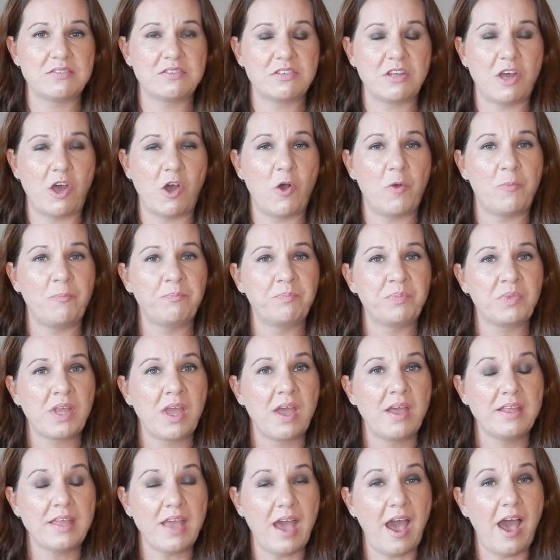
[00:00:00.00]
So
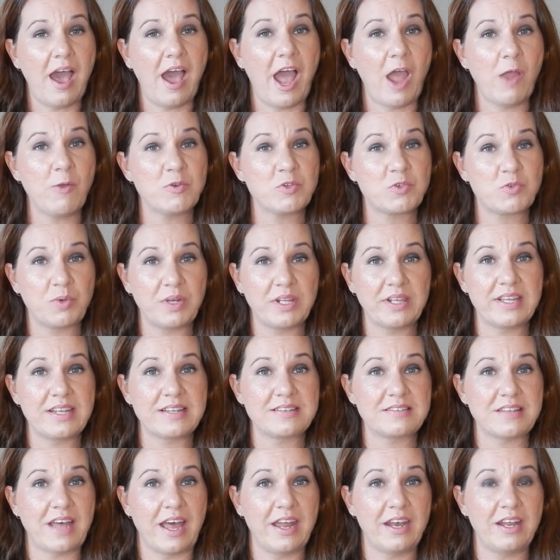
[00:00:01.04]
yeah, I was really
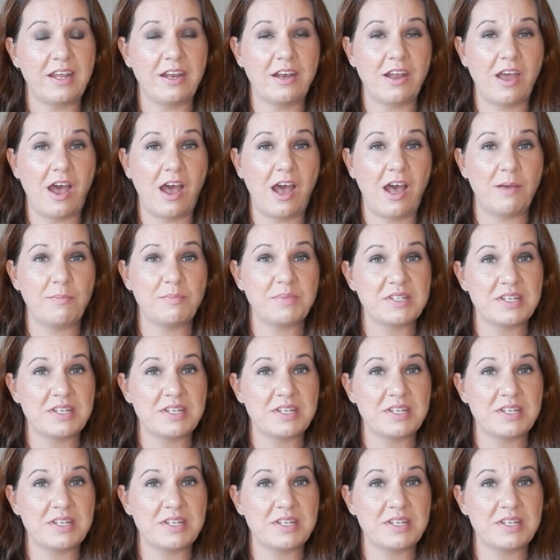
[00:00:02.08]
excited um,